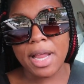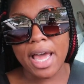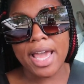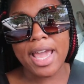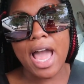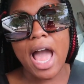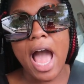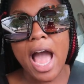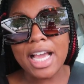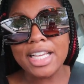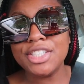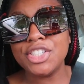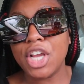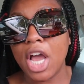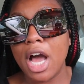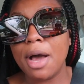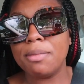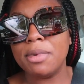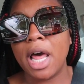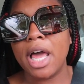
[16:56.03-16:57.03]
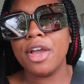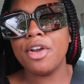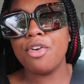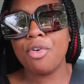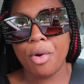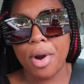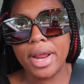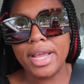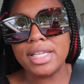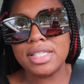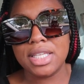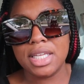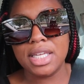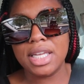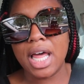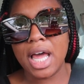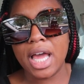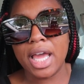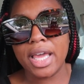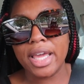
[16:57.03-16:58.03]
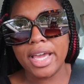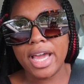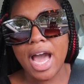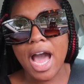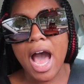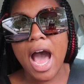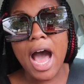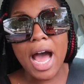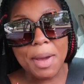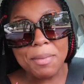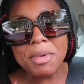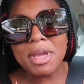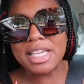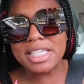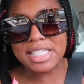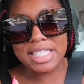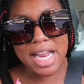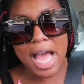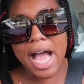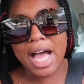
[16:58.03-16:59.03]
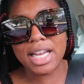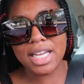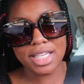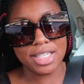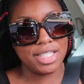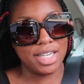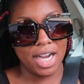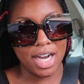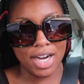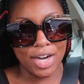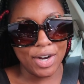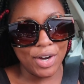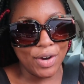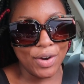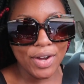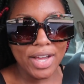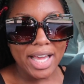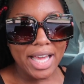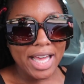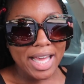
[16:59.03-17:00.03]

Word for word: Like, I shop like crazy. Like, I'm his stylist, y'all.